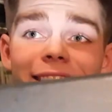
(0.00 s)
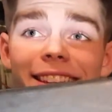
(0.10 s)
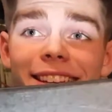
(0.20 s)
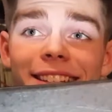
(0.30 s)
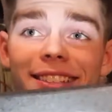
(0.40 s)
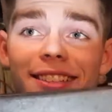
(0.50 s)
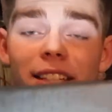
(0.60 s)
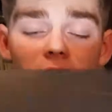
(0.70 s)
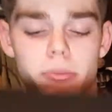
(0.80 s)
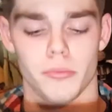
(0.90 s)
This
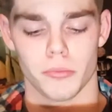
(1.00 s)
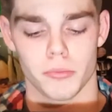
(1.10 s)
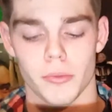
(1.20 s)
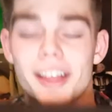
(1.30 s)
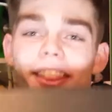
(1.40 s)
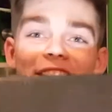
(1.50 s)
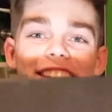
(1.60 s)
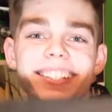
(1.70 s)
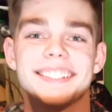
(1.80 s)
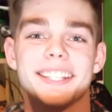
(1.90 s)
in
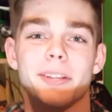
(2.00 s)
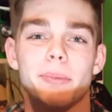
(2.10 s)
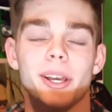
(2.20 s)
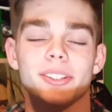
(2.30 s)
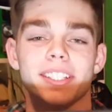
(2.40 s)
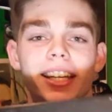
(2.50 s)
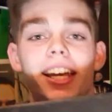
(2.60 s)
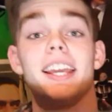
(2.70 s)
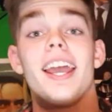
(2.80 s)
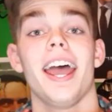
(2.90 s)
the mail
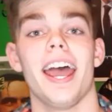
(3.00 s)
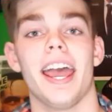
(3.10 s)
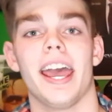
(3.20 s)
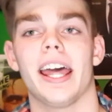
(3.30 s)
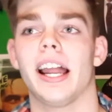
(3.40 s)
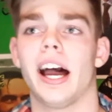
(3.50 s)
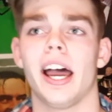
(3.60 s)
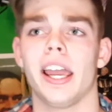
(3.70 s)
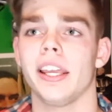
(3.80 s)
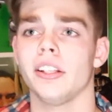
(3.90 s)
today, and
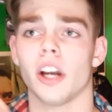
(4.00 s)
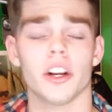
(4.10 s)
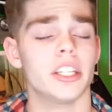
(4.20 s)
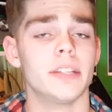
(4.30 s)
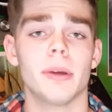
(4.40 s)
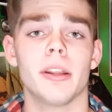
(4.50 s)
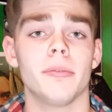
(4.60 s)
I already did